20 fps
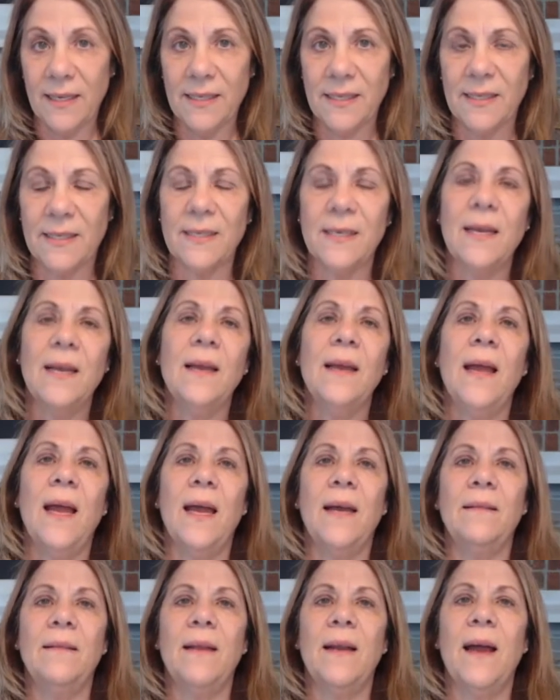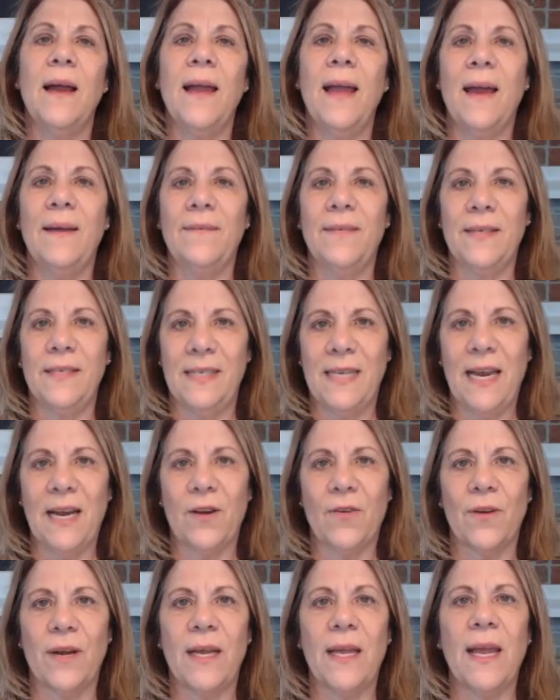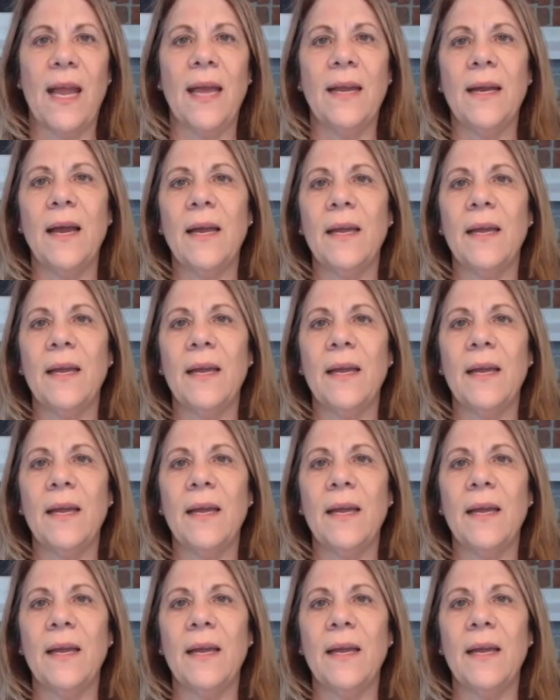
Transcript: honest and that I have integrity.